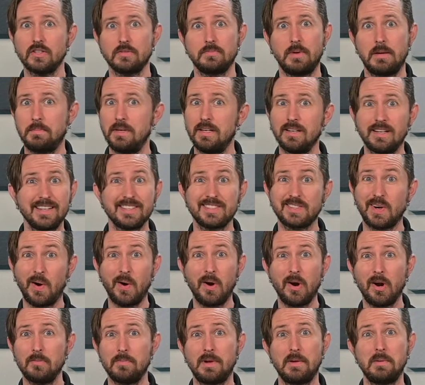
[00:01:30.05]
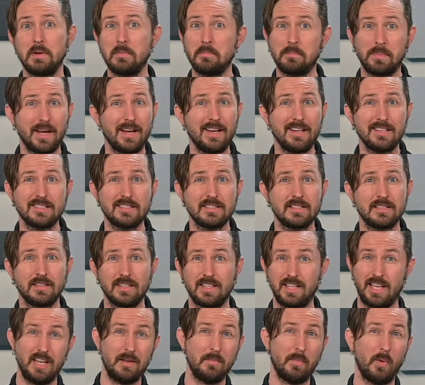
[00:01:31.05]
maybe a guitar, maybe a bass, a
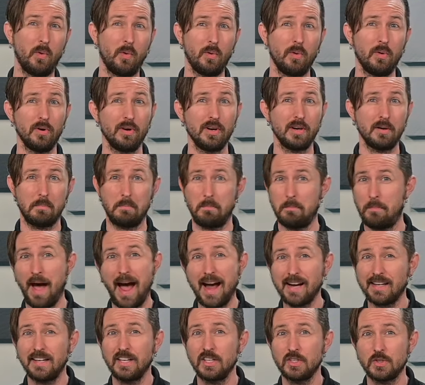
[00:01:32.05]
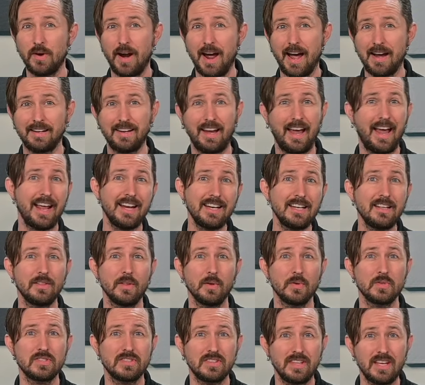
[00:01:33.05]
keyboard, a backing track, any of
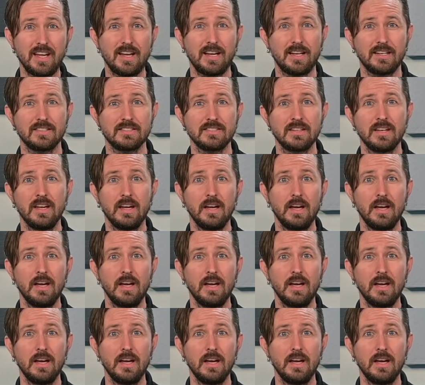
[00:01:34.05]
those things.